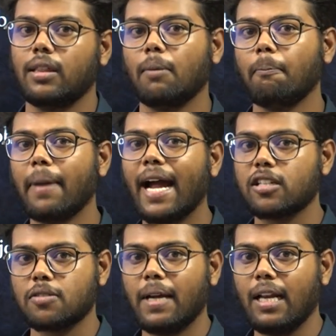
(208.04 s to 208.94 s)
the
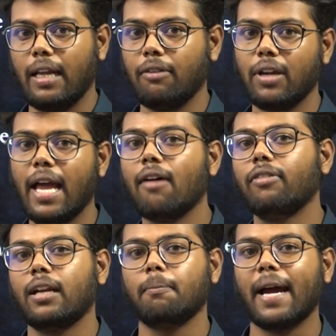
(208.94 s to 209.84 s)
bad smell, if you have
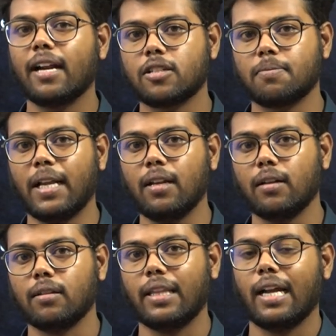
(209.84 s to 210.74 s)
any bad smell,
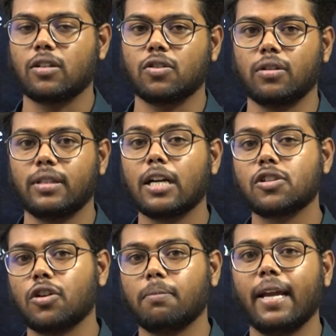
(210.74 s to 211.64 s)
that
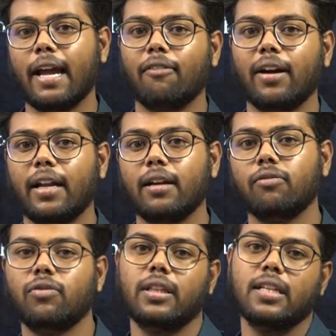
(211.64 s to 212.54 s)
should be avoided
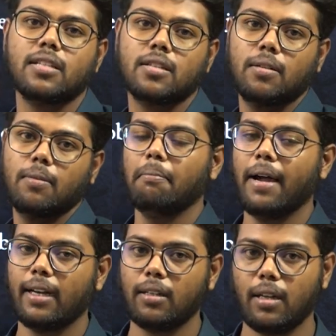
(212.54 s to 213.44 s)
with this
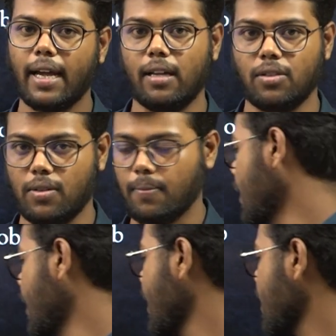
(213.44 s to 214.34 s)
bad hygiene.
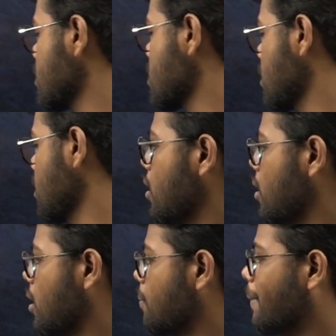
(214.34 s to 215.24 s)
Next,
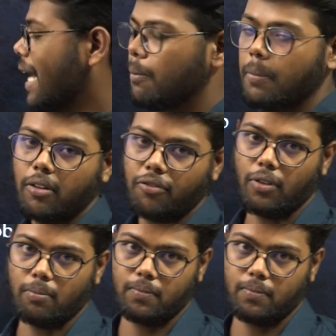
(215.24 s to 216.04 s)
mild perfume.